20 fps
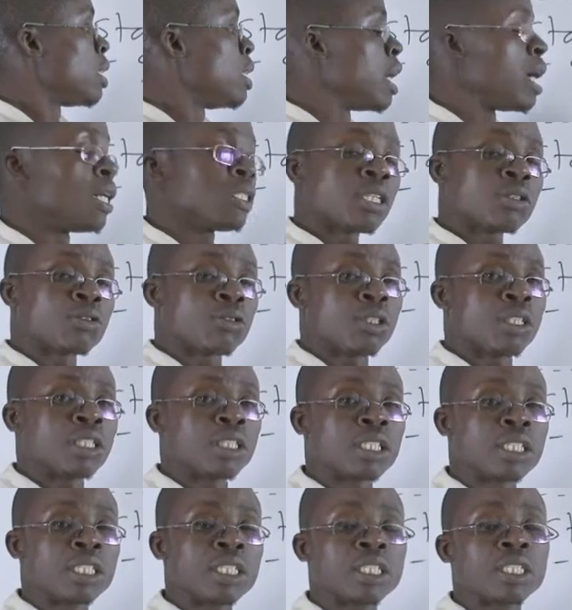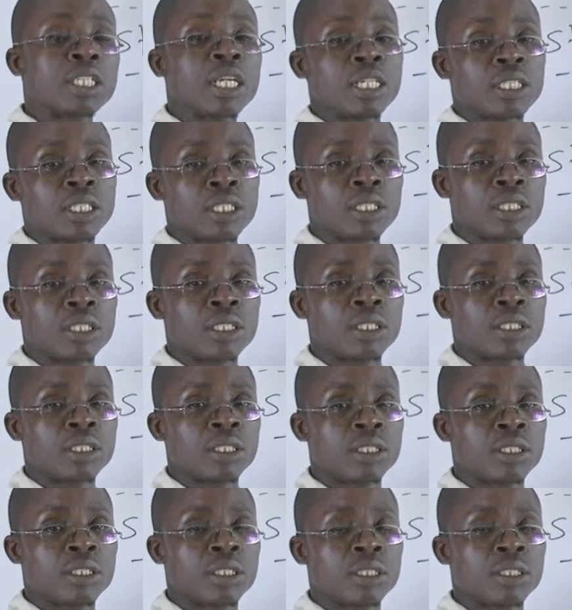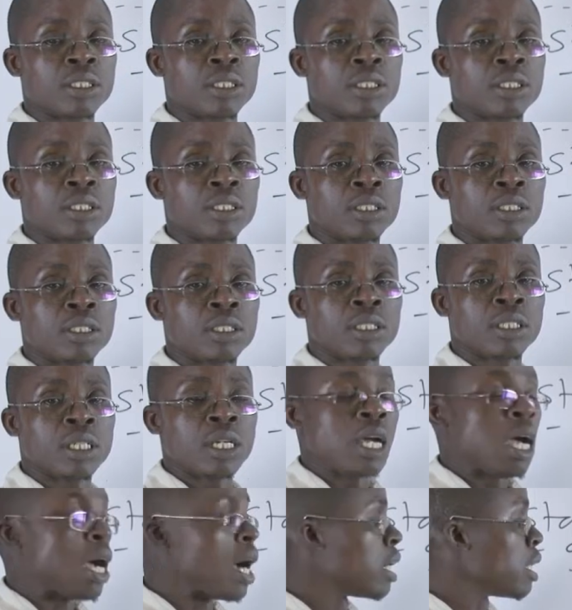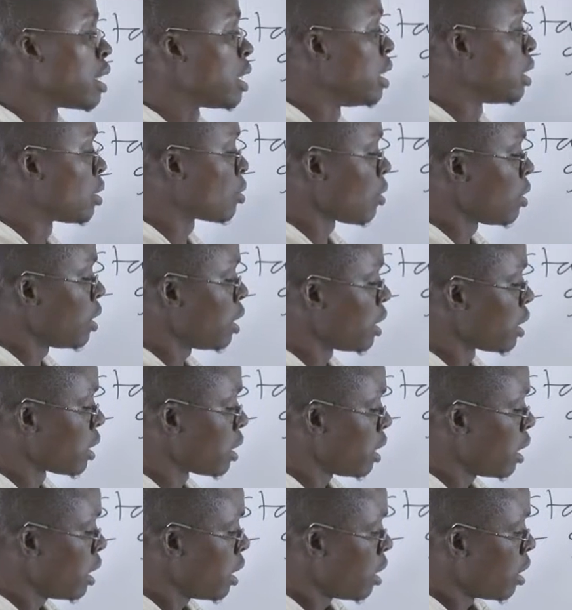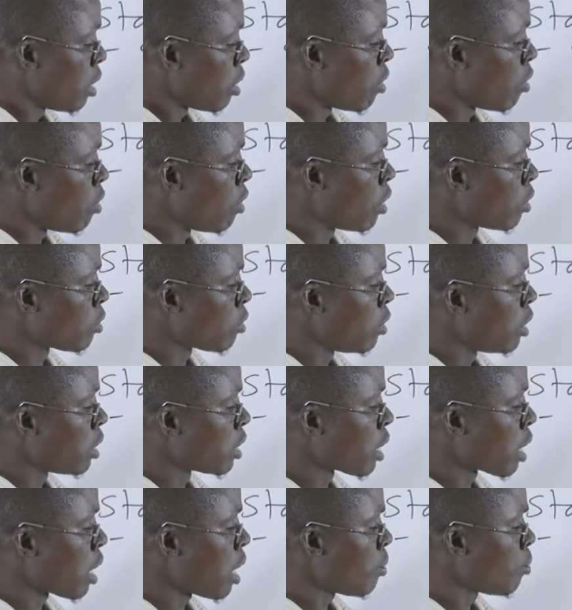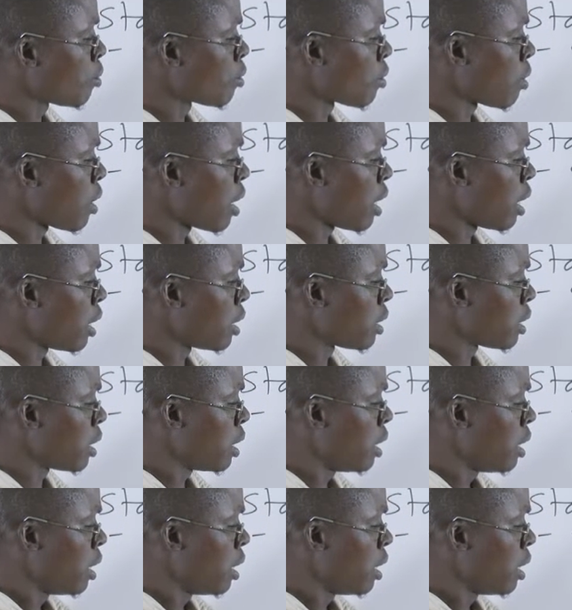The answer to it is yes. And this one is going to describe to us